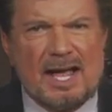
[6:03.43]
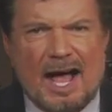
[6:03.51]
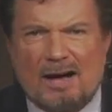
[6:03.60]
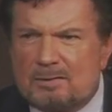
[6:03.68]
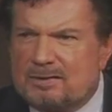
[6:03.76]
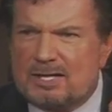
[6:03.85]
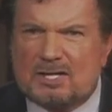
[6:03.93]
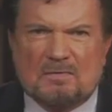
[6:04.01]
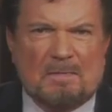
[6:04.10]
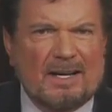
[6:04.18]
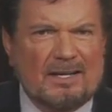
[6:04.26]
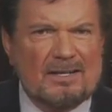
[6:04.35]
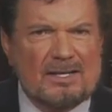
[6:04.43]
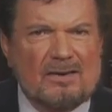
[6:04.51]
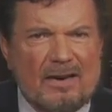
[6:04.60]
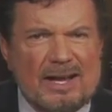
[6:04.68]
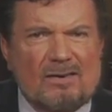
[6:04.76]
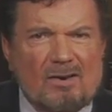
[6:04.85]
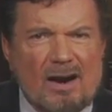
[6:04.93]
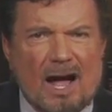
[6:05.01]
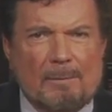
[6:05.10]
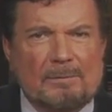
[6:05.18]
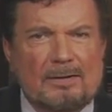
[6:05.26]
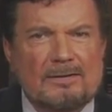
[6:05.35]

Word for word: I was expecting a great crop.